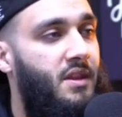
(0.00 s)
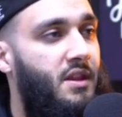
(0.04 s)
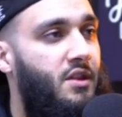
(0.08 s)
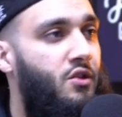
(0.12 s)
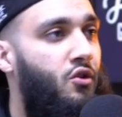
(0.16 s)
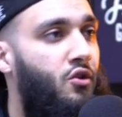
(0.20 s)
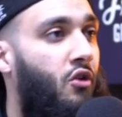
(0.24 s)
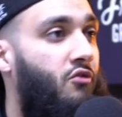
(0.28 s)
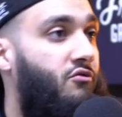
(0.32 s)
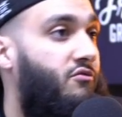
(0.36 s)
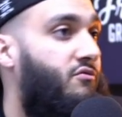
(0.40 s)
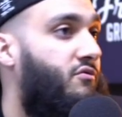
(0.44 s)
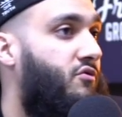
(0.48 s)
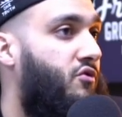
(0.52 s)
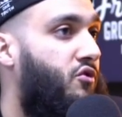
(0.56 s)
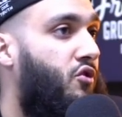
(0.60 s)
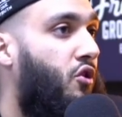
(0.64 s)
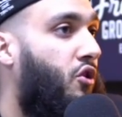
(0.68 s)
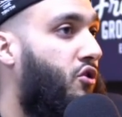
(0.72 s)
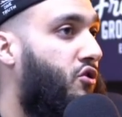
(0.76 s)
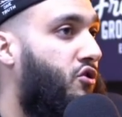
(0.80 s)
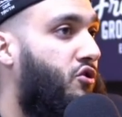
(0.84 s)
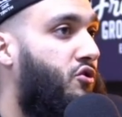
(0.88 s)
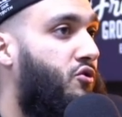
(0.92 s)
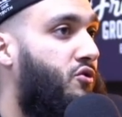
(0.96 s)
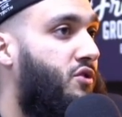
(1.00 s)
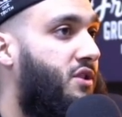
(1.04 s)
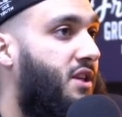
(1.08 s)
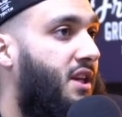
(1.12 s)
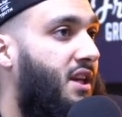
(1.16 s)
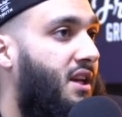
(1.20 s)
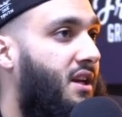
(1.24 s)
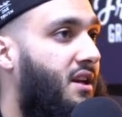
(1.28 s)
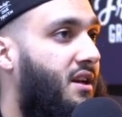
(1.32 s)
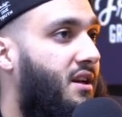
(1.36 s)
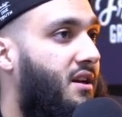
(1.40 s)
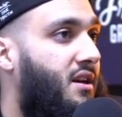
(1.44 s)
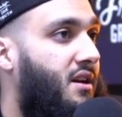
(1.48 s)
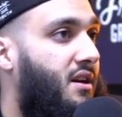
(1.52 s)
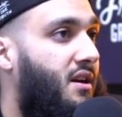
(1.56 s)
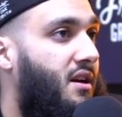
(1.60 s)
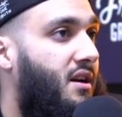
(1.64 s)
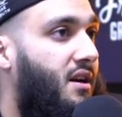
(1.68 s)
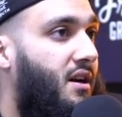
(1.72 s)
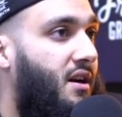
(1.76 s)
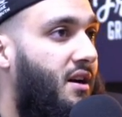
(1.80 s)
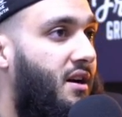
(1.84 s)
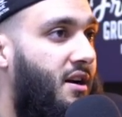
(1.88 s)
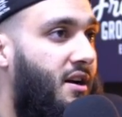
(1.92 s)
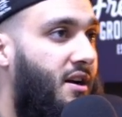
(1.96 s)
Not using,
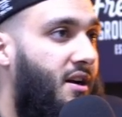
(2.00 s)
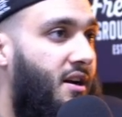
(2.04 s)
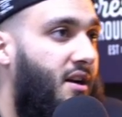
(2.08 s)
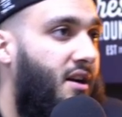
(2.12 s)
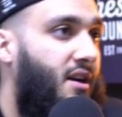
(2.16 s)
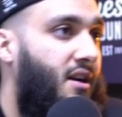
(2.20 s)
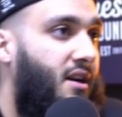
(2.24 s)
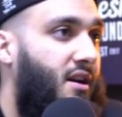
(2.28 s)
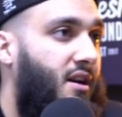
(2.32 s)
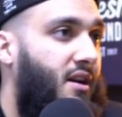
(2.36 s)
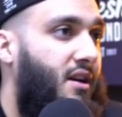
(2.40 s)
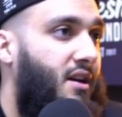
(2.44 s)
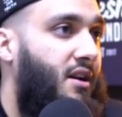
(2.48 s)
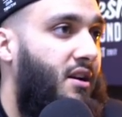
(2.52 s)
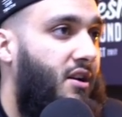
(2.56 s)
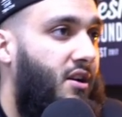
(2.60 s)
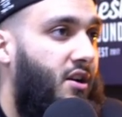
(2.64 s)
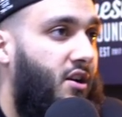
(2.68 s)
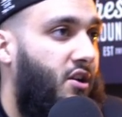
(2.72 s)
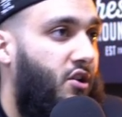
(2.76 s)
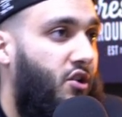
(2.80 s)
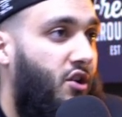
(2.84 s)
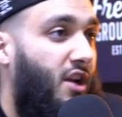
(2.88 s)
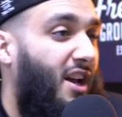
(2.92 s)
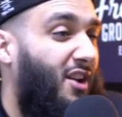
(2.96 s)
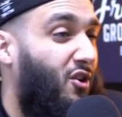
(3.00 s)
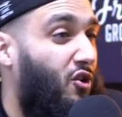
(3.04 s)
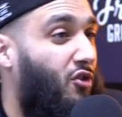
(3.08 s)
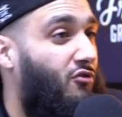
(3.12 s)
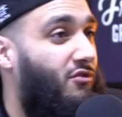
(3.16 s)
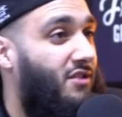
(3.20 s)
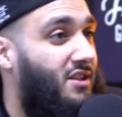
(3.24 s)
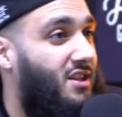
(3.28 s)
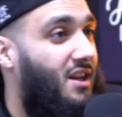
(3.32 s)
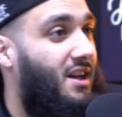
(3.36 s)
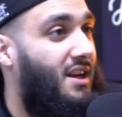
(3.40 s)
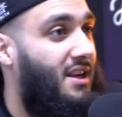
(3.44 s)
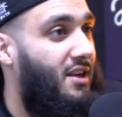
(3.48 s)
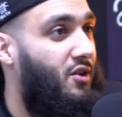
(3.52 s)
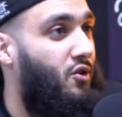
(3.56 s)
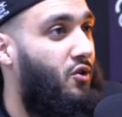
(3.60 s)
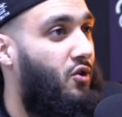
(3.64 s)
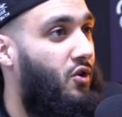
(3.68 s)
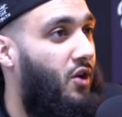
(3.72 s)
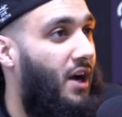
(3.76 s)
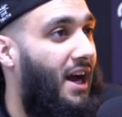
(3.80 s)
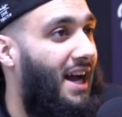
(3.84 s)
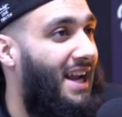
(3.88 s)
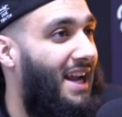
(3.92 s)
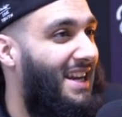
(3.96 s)
like not recycling,
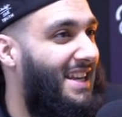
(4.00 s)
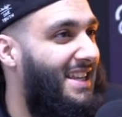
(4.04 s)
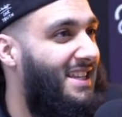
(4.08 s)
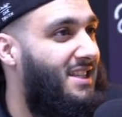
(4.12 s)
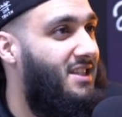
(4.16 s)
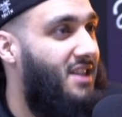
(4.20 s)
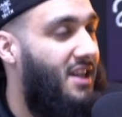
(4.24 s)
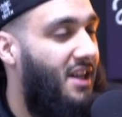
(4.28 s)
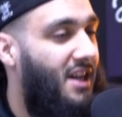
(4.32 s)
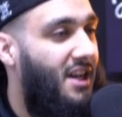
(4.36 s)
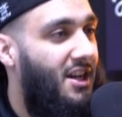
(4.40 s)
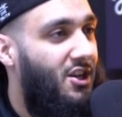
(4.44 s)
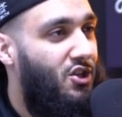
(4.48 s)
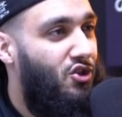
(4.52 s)
or at least